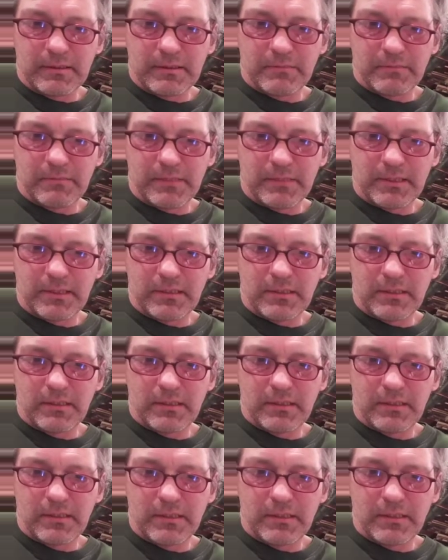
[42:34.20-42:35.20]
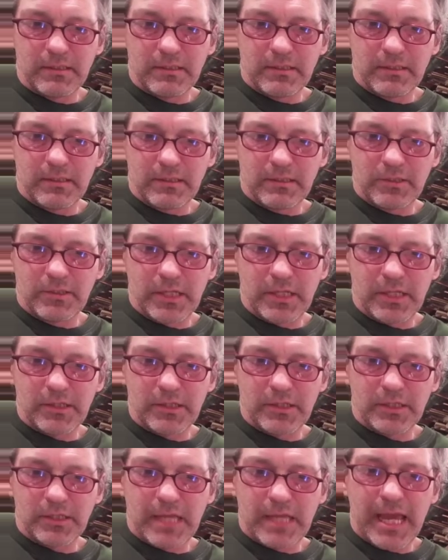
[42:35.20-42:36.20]
with
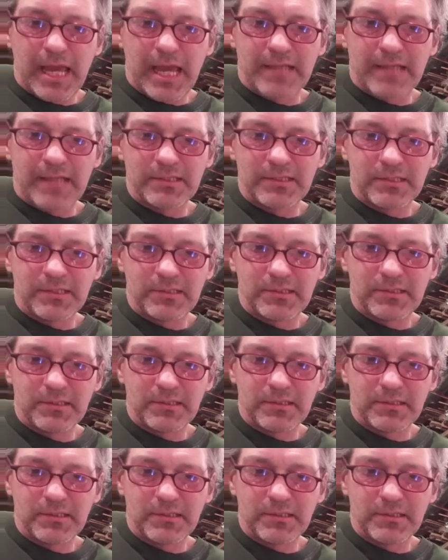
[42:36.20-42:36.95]
changing the axis.